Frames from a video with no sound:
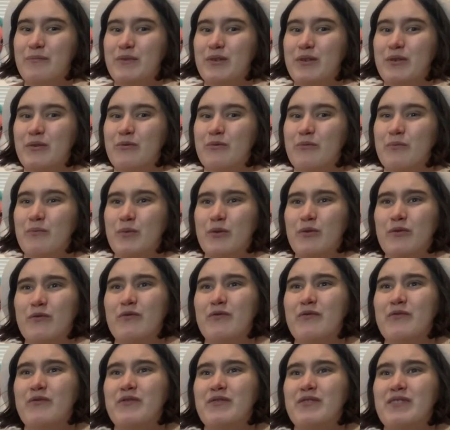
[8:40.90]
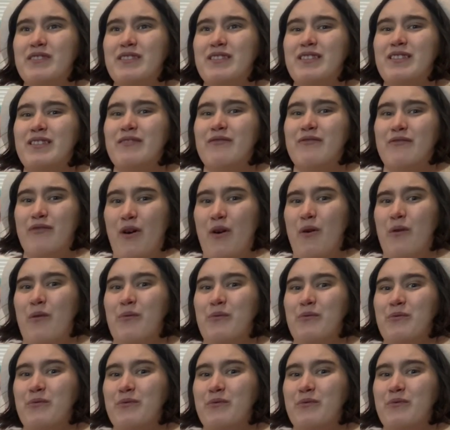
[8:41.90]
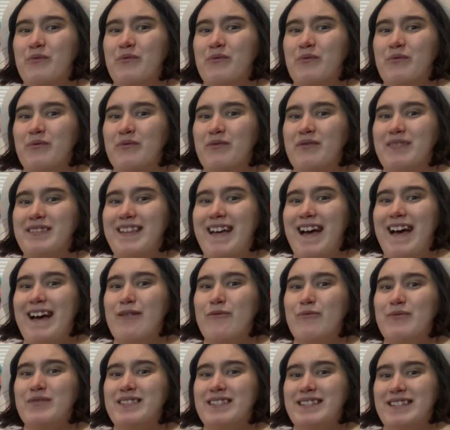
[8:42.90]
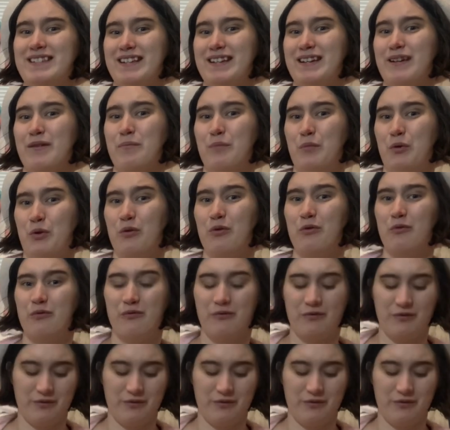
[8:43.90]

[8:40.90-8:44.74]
you moved the phone. That was a dick move.